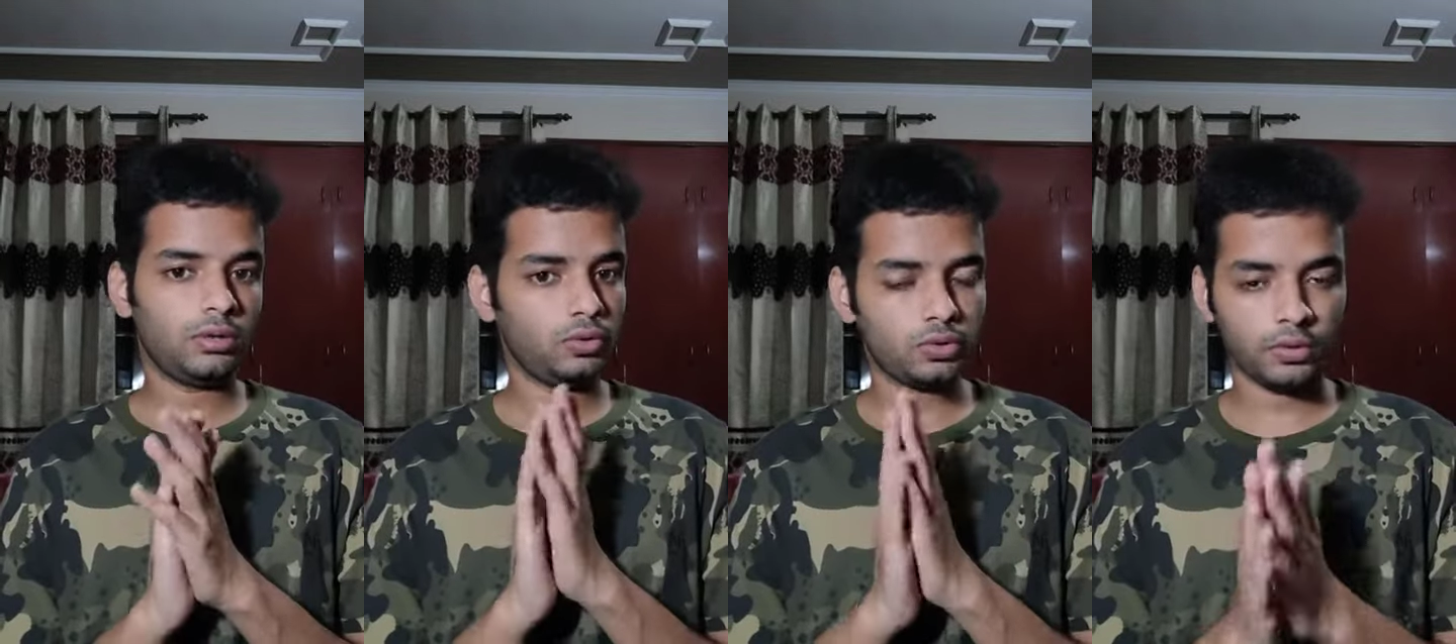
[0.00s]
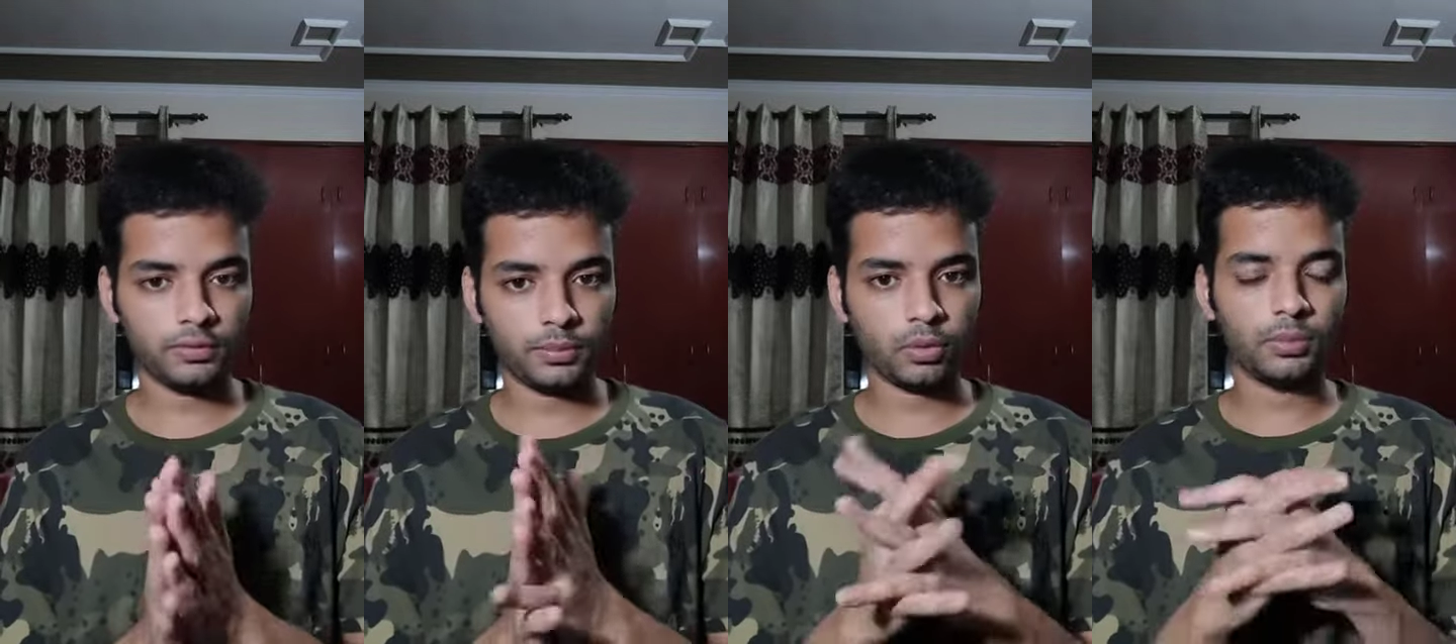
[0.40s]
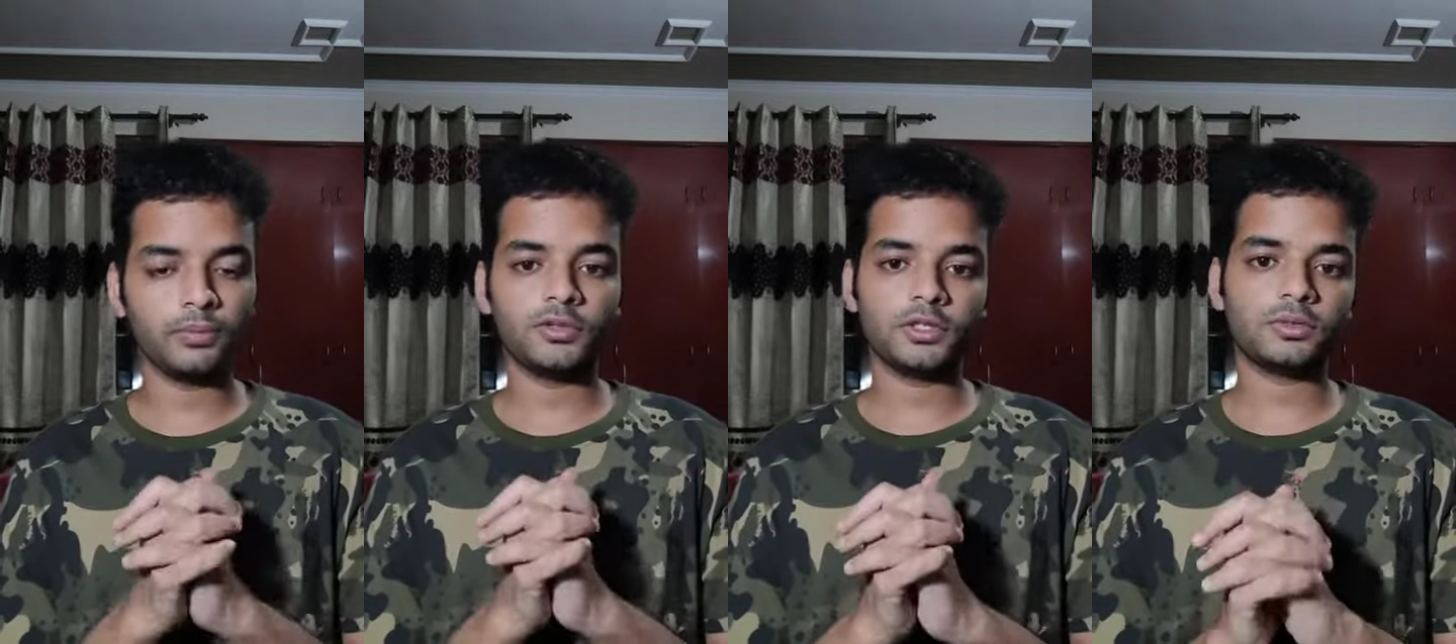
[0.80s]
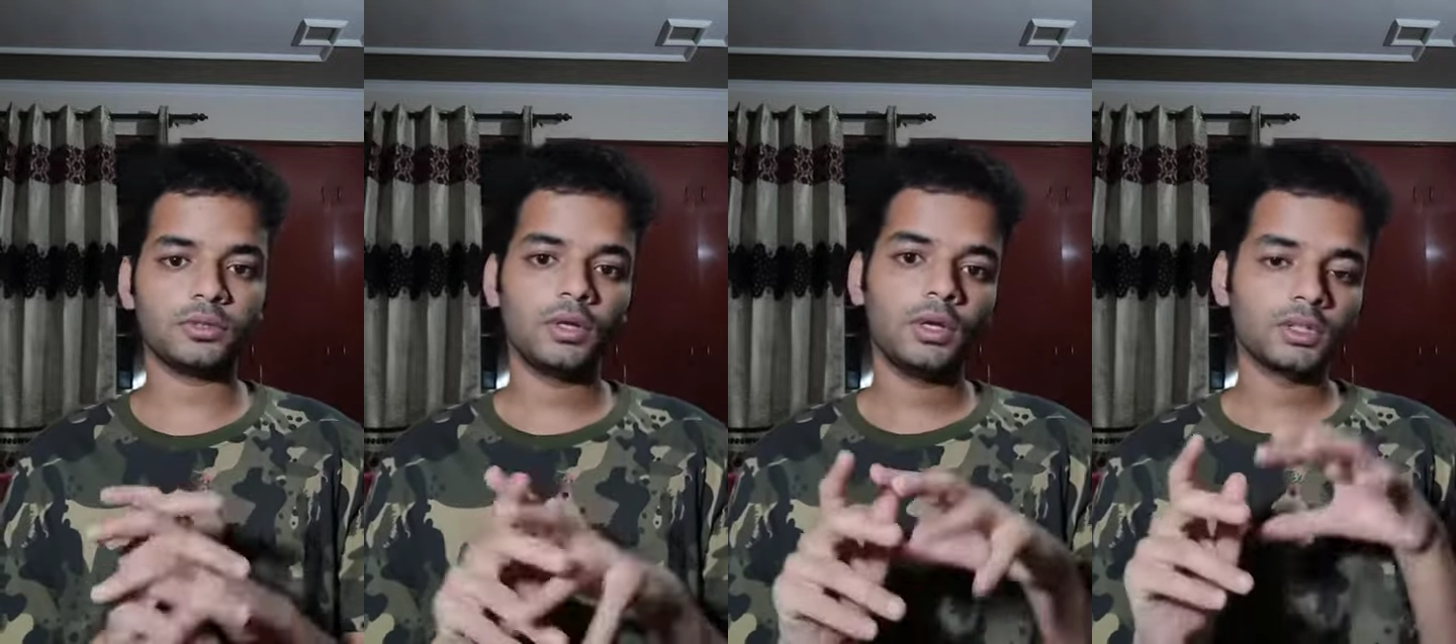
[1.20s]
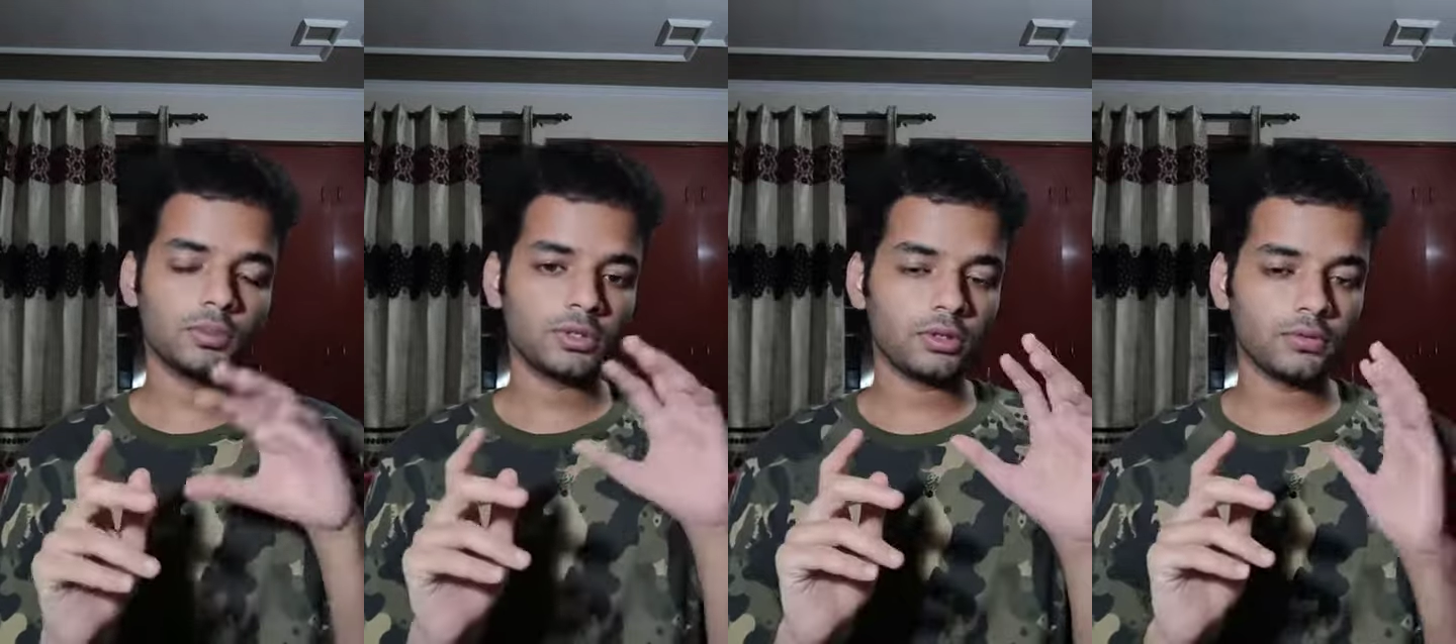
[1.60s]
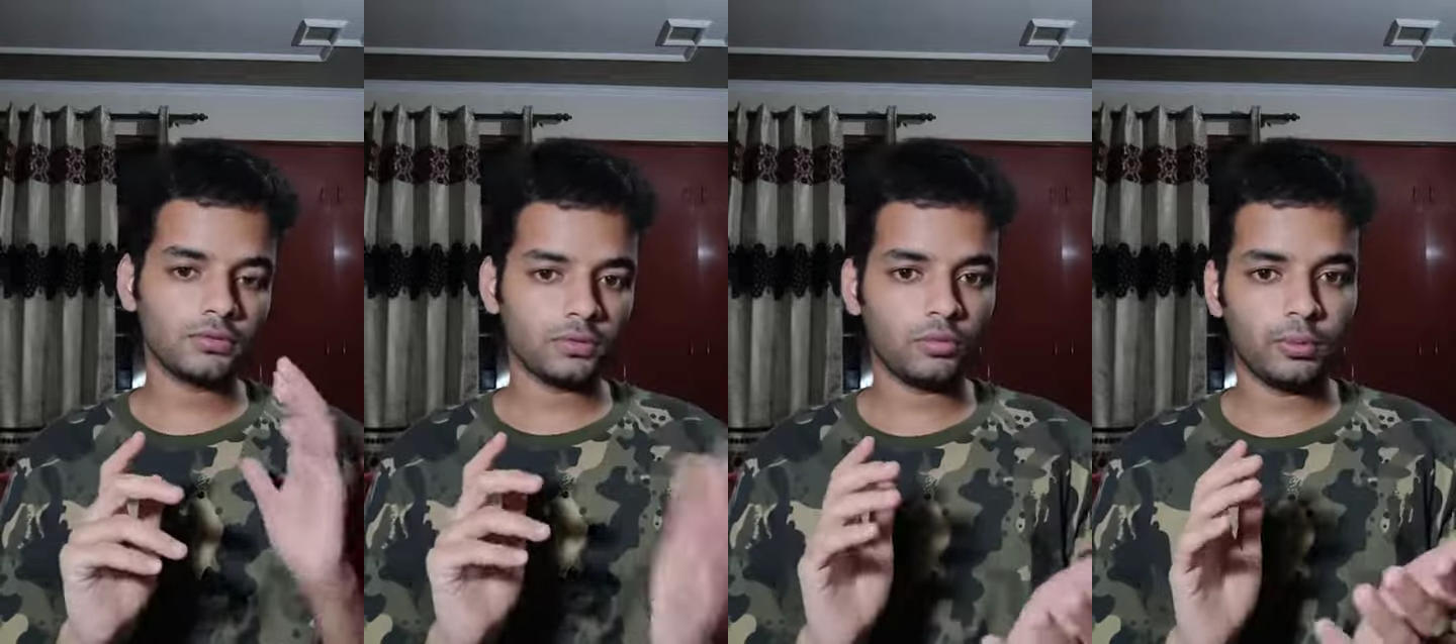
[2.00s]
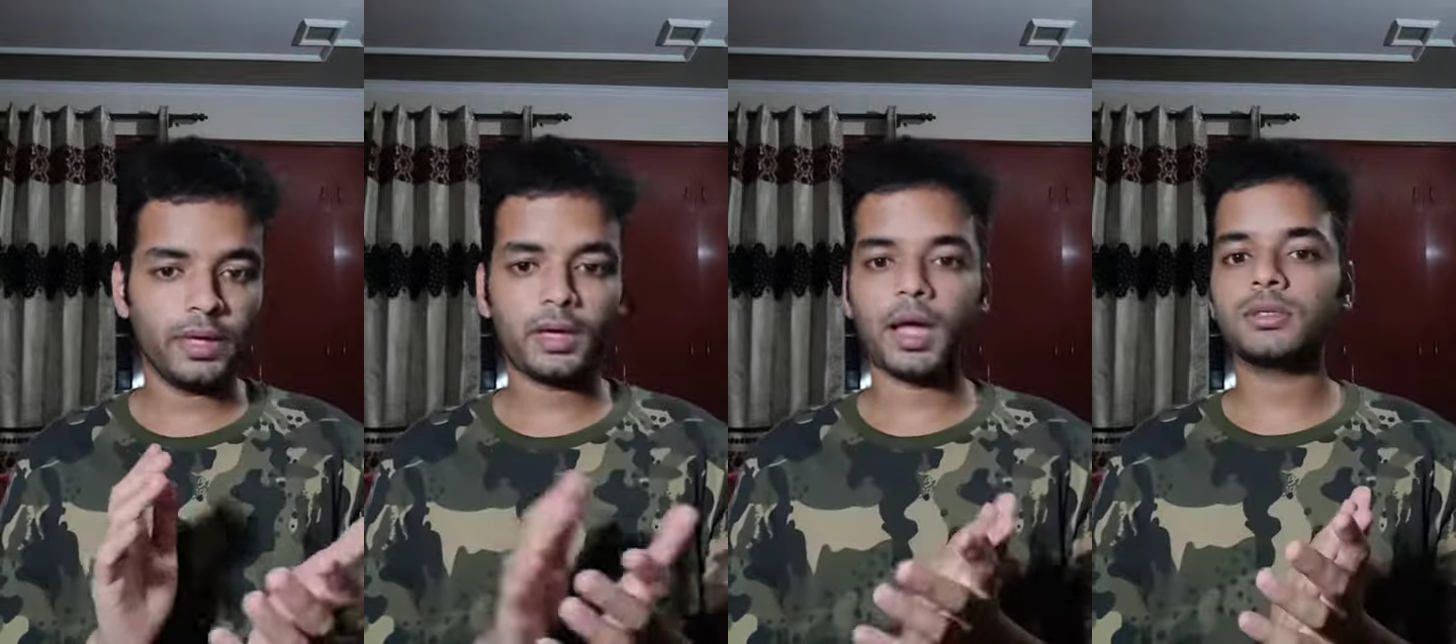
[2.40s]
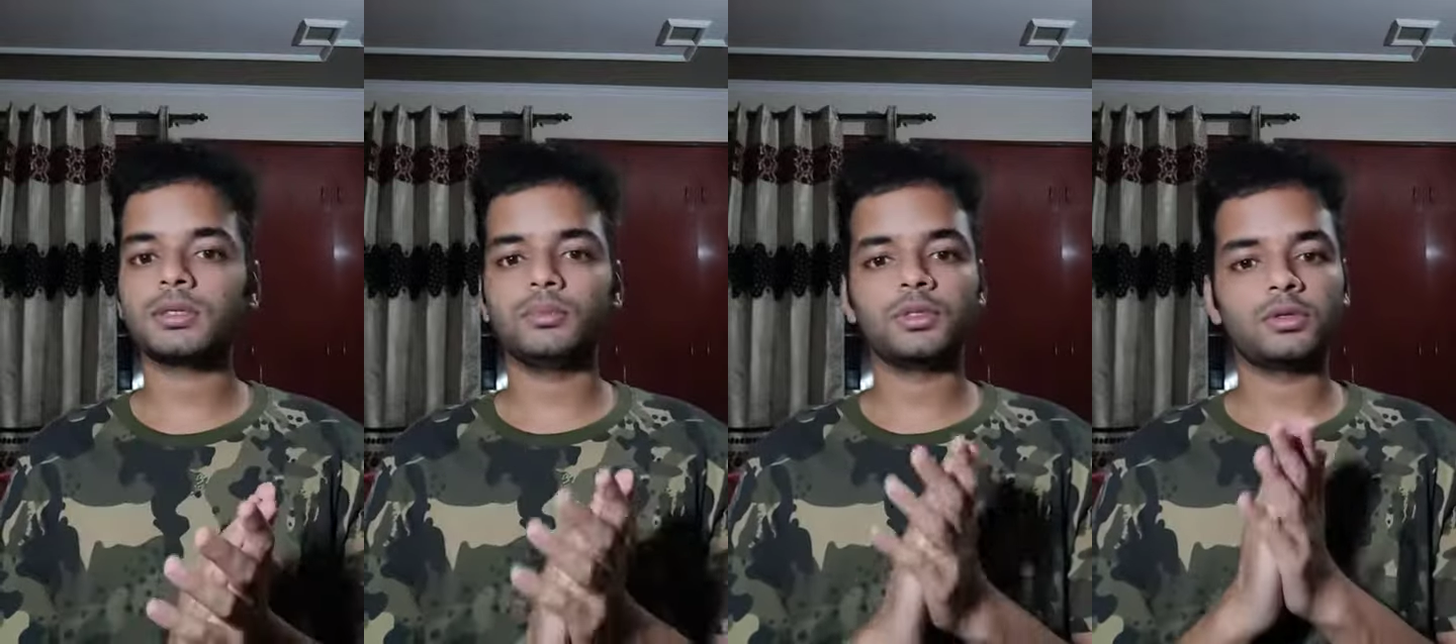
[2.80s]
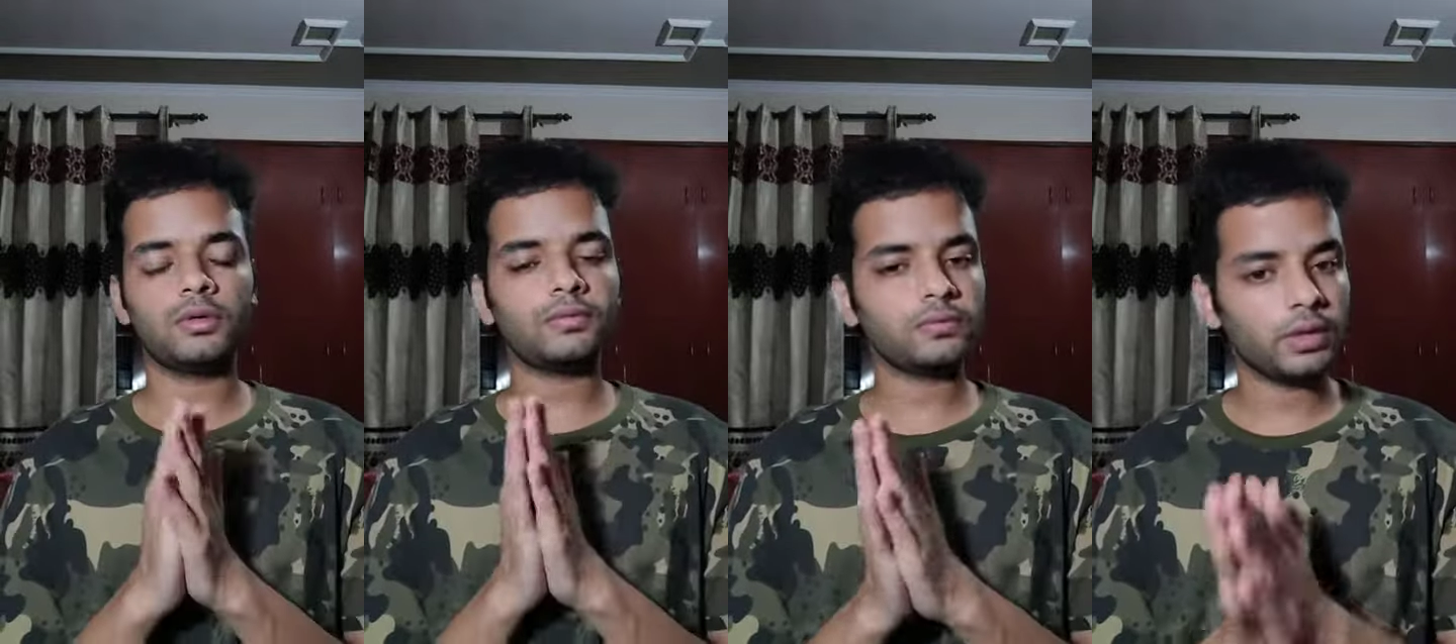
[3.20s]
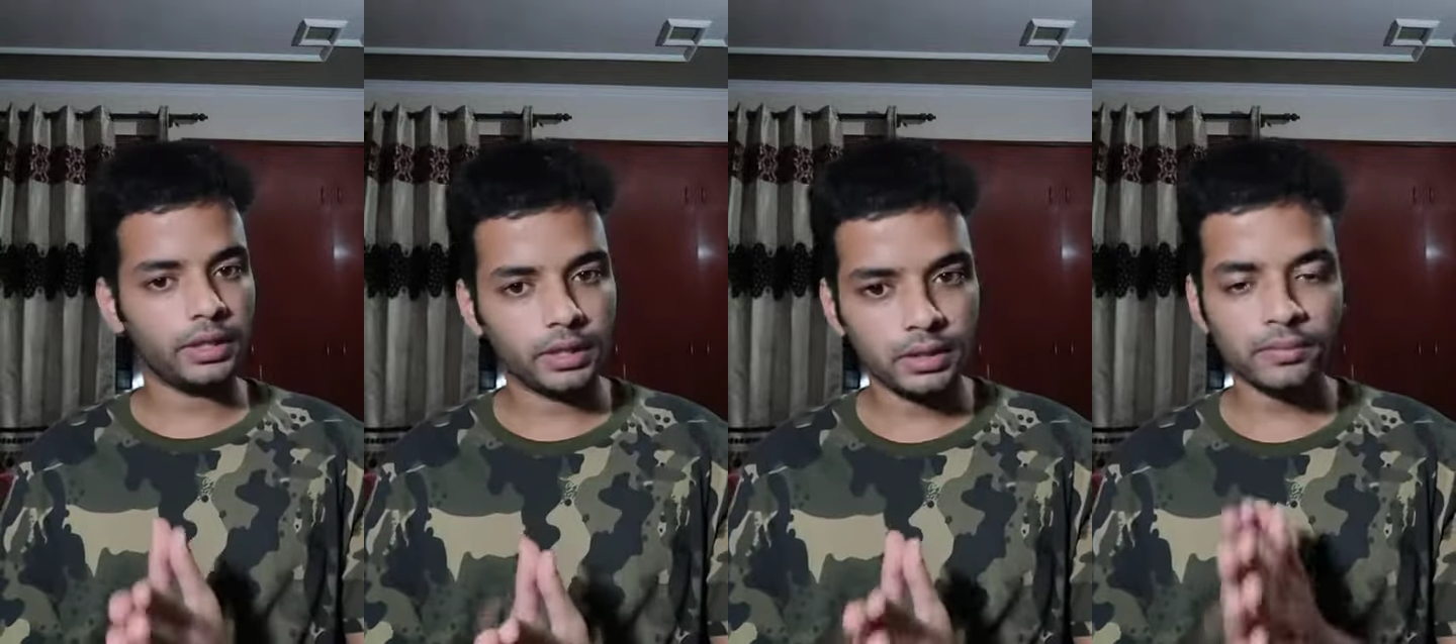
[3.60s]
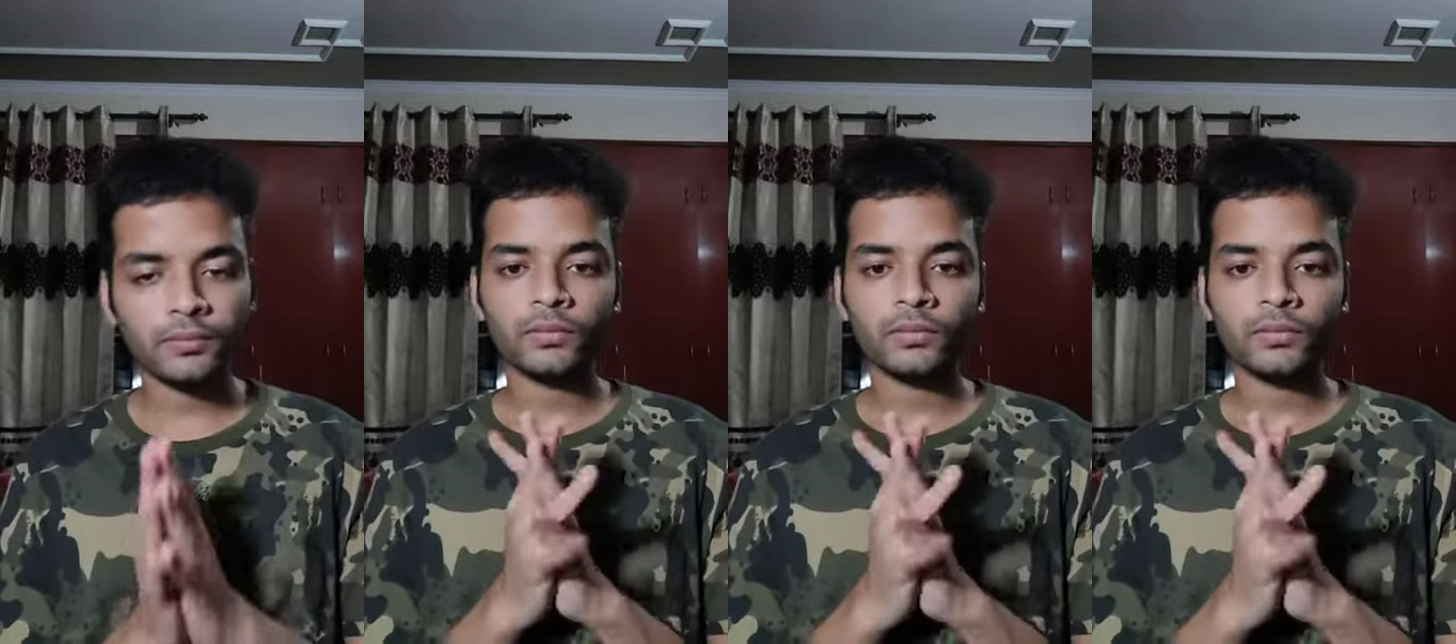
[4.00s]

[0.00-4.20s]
to solve the problem, which is summation of moment and summation of vertical